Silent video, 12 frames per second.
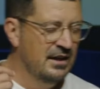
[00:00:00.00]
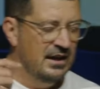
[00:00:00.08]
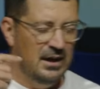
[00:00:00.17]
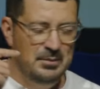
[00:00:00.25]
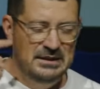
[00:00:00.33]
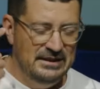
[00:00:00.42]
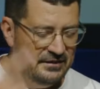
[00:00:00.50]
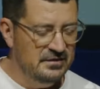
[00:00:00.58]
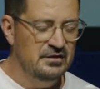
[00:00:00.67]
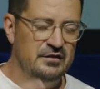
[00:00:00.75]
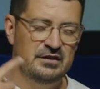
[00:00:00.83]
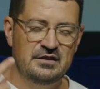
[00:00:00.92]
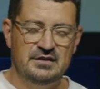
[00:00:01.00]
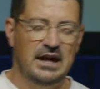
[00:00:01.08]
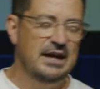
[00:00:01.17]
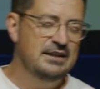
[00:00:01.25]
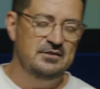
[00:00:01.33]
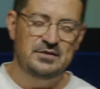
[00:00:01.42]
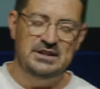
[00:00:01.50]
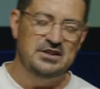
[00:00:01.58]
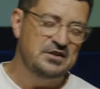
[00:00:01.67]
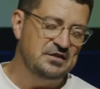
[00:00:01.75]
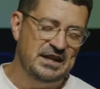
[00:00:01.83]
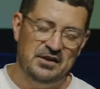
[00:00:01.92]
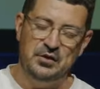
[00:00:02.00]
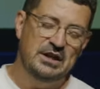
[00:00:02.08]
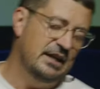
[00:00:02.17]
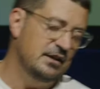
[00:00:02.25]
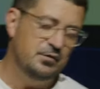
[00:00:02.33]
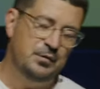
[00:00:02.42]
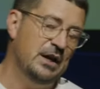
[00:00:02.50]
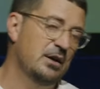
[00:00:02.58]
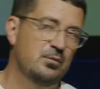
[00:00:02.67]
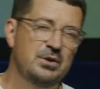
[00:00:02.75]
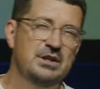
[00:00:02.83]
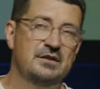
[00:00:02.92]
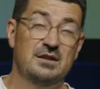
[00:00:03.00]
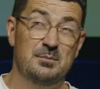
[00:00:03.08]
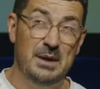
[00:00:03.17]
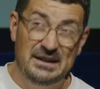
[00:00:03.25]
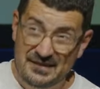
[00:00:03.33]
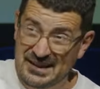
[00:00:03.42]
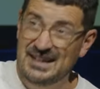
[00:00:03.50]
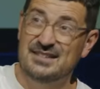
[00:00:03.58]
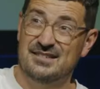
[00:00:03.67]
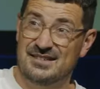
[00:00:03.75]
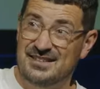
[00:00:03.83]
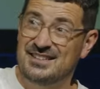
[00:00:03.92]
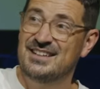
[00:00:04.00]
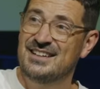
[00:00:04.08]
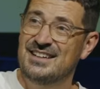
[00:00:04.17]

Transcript: I've been listening to these tithing videos now for the last 5 weeks and it makes sense.